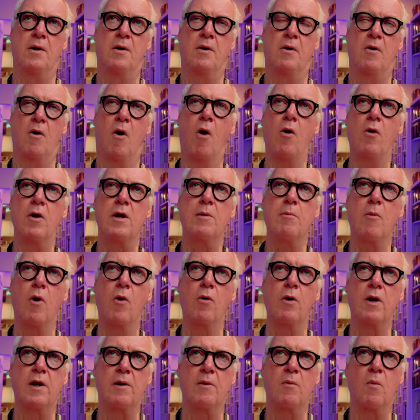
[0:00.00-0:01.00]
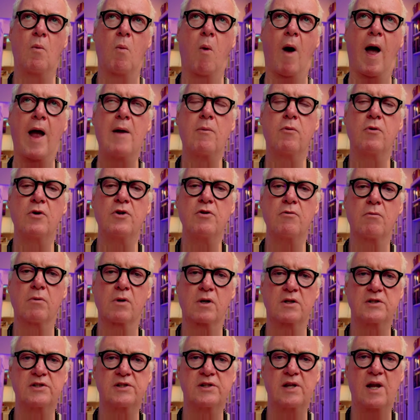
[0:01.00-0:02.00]
holy moly, why would you
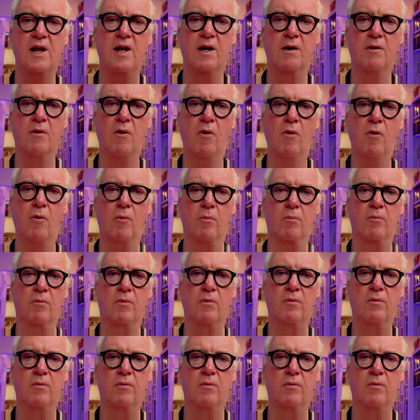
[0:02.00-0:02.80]
want to stay at home?